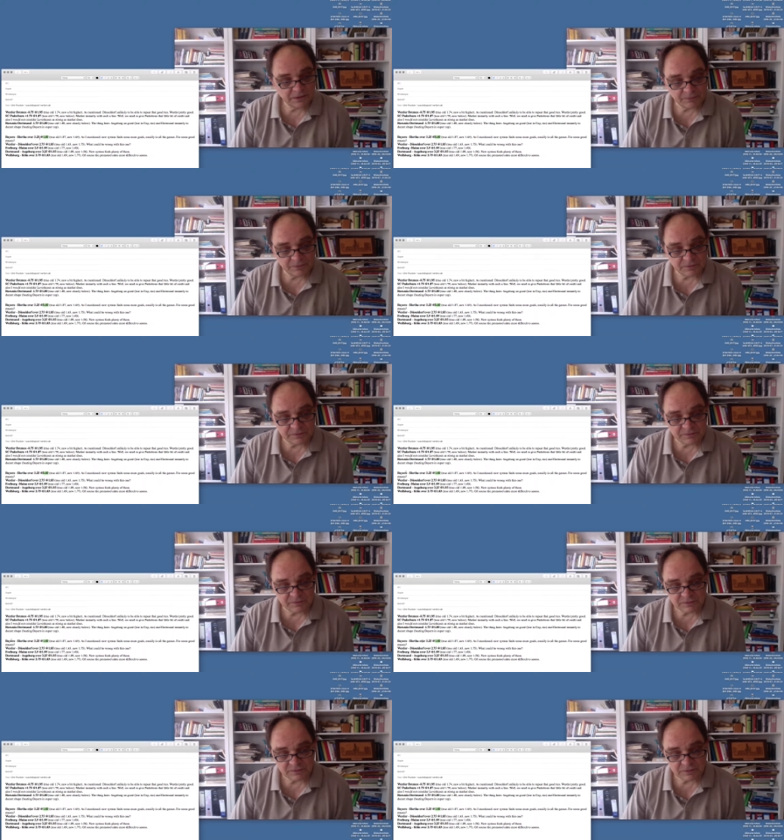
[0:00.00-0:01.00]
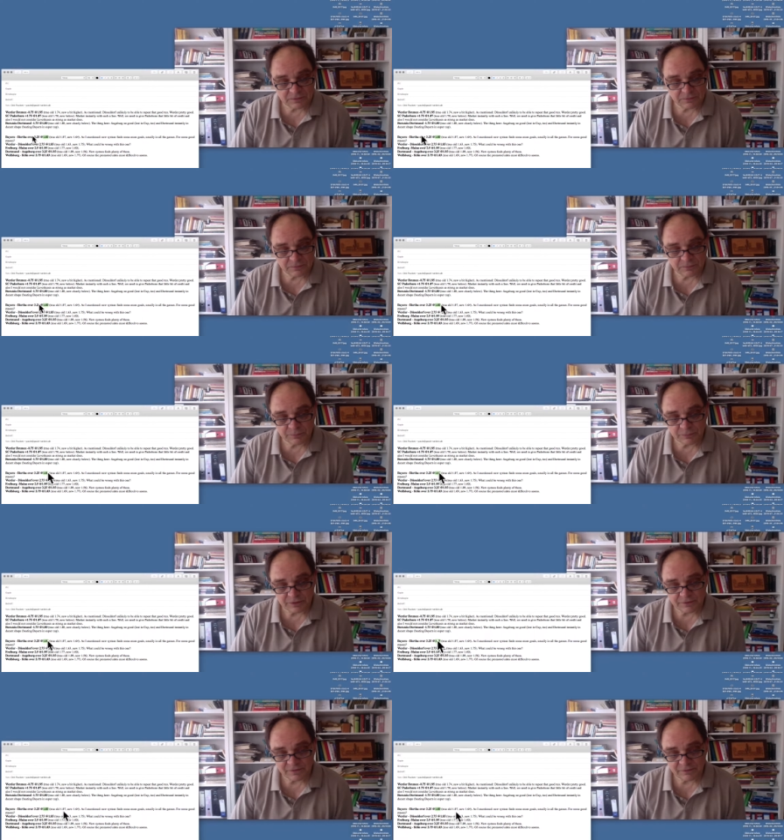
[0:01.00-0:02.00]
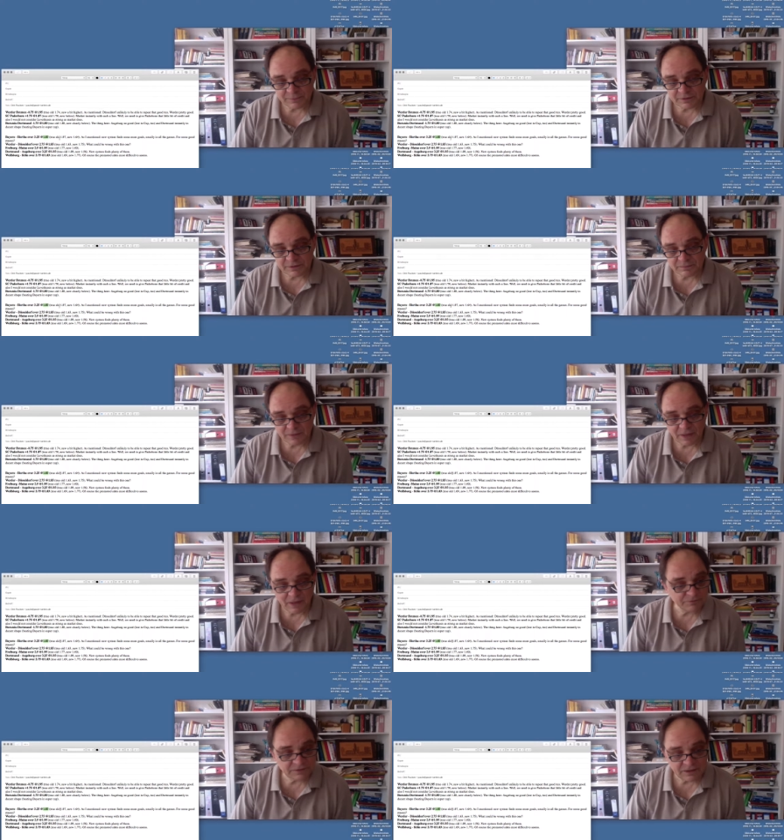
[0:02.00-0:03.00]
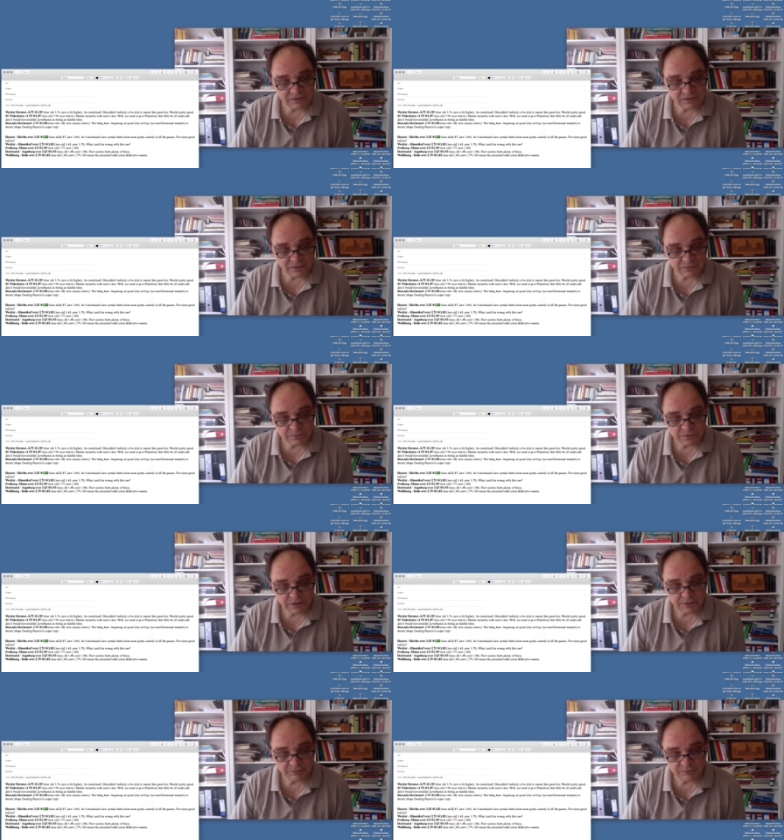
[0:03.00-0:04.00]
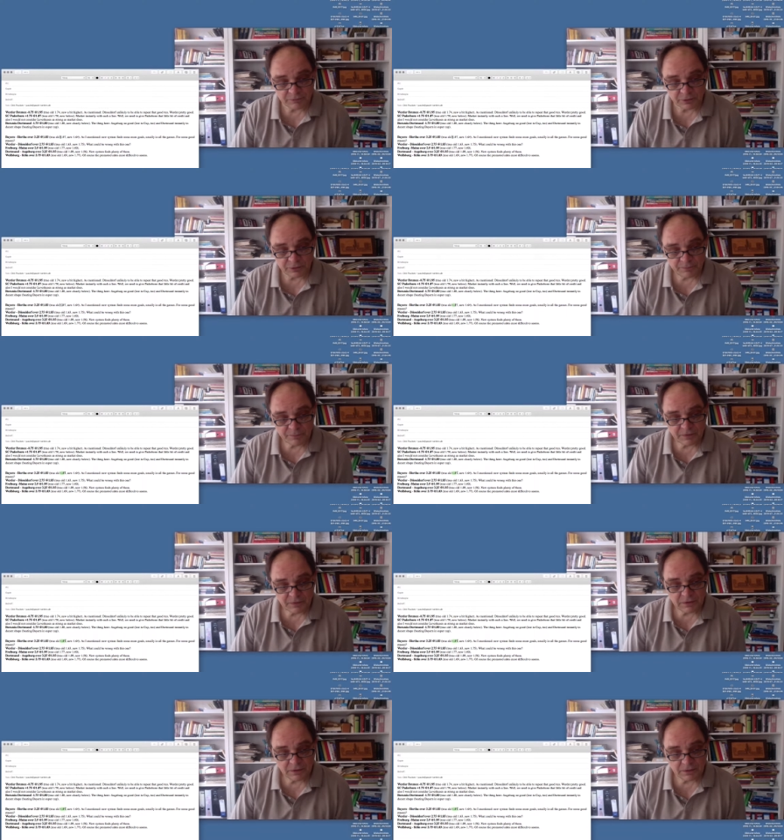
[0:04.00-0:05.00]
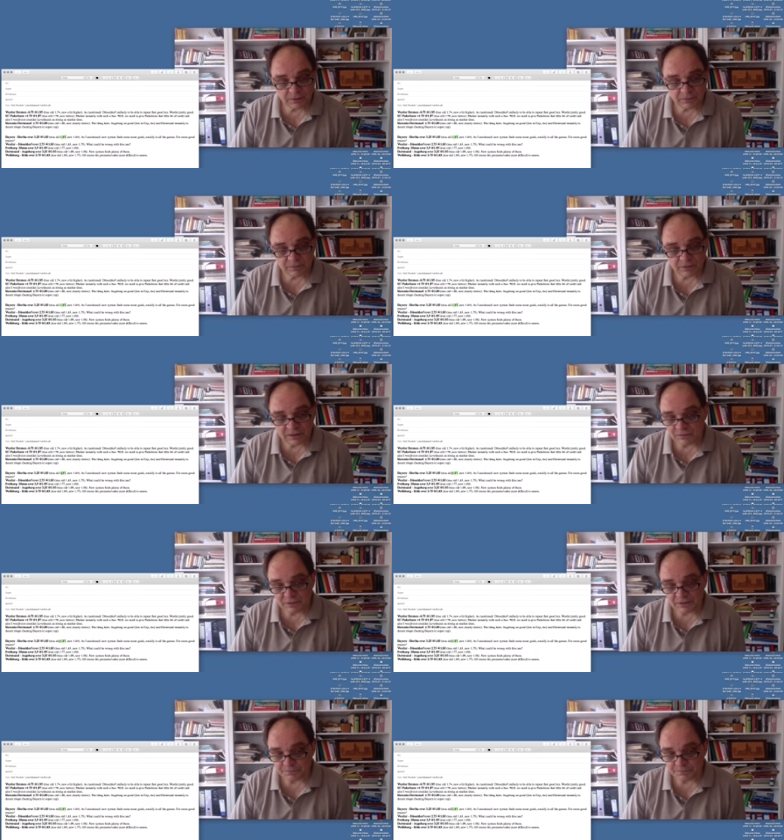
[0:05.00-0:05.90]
This is some price I've taken down before. Anyway,